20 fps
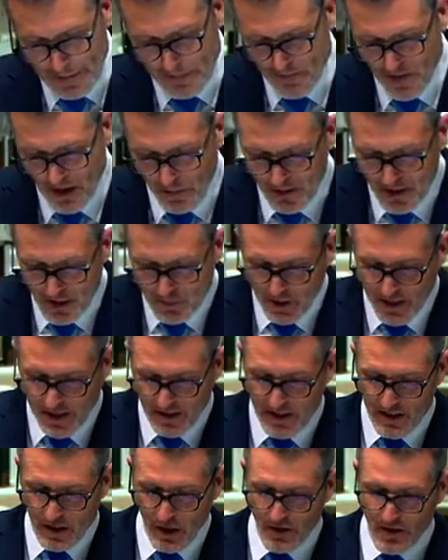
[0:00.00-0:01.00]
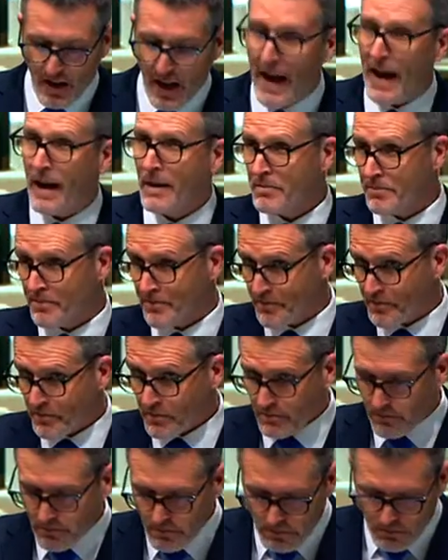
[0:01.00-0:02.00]
Deputy Speaker, there's no doubt
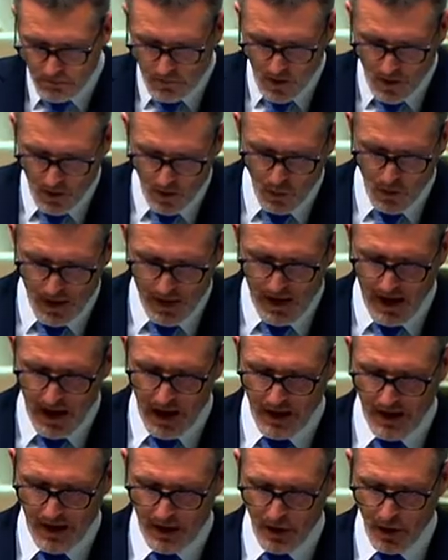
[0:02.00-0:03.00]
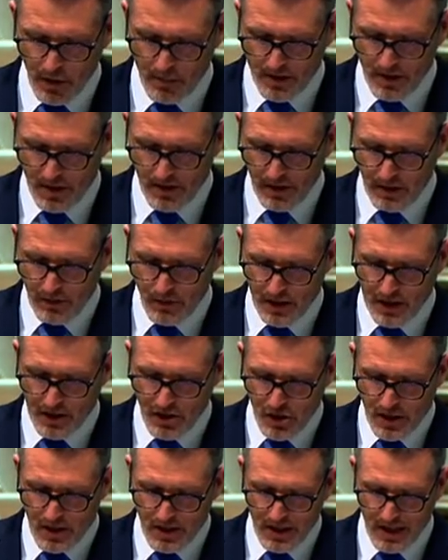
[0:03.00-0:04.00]
that within our Indo-Pacific
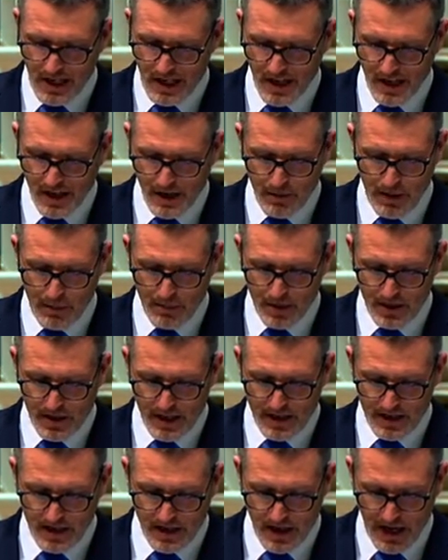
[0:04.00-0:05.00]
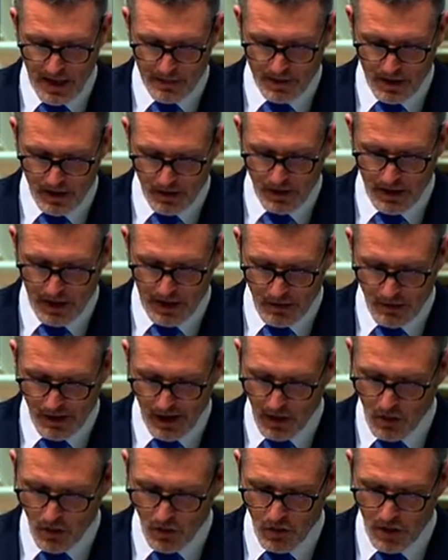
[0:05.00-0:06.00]
region, India represents an absolutely
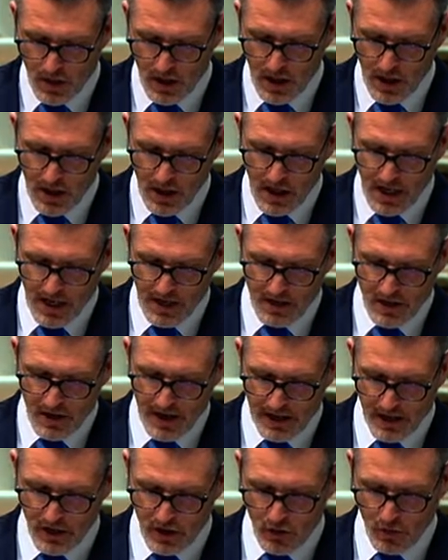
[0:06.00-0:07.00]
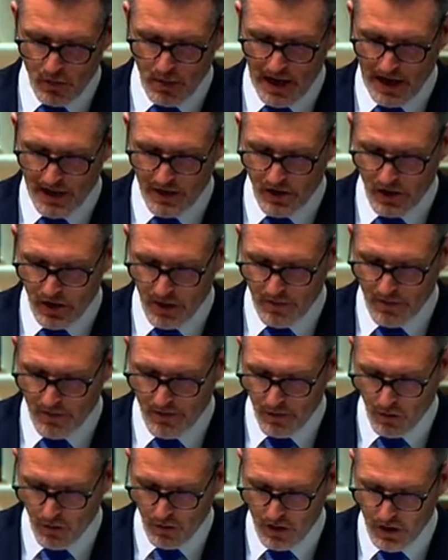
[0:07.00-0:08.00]
critical international partnership
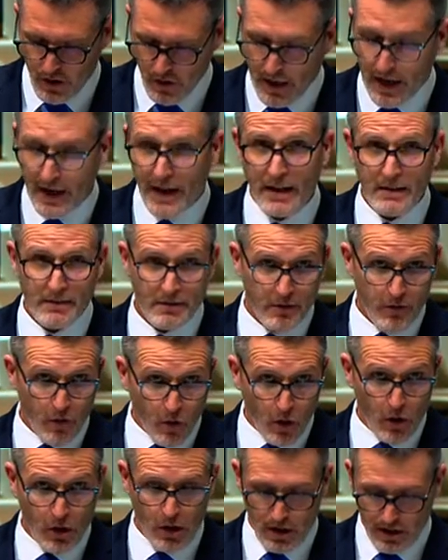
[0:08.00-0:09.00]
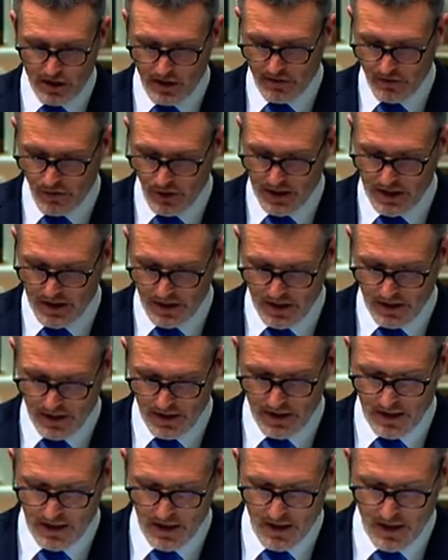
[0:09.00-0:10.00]
for Australia for lots of reasons,
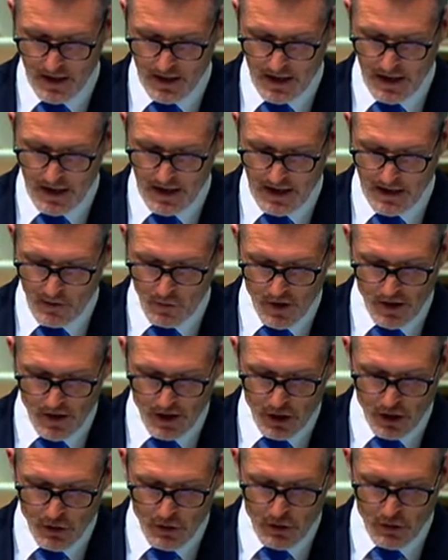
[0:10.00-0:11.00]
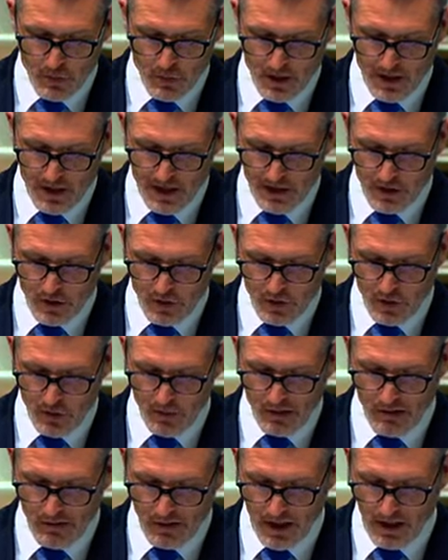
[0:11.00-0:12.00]
with a huge potential to
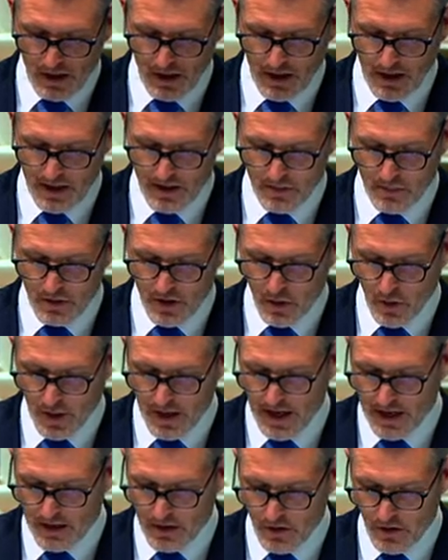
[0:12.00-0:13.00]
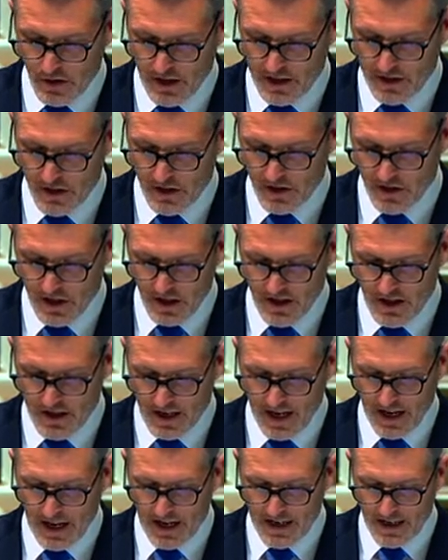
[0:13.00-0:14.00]
be realised between our two nations in the
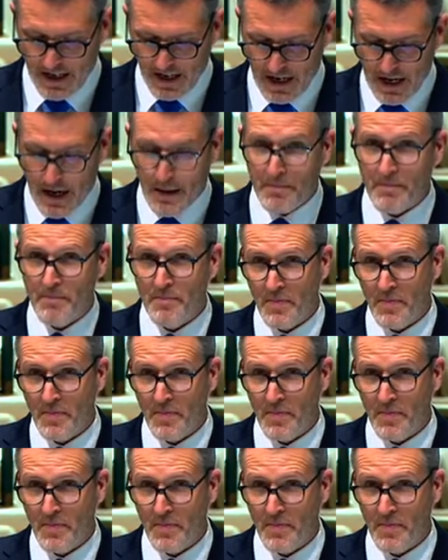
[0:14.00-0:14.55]
decade to come.